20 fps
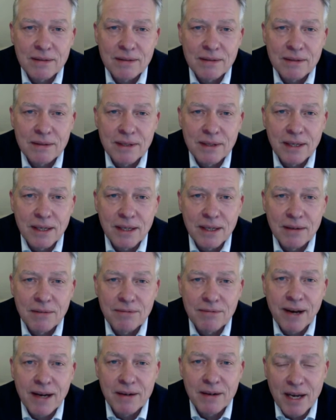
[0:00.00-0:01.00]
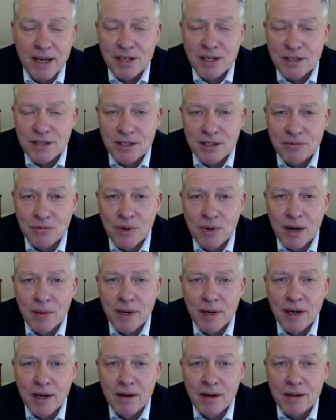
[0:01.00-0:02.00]
the foundations of where we
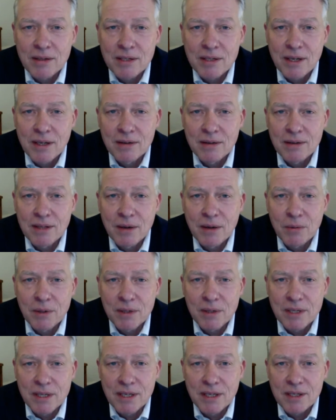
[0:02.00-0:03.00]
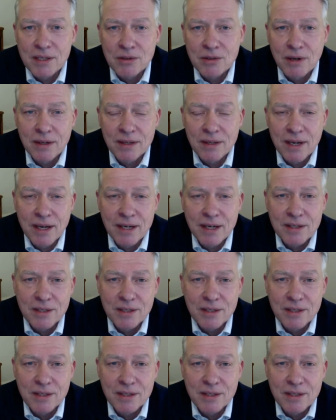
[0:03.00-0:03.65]
are. So they want to deconstruct the nation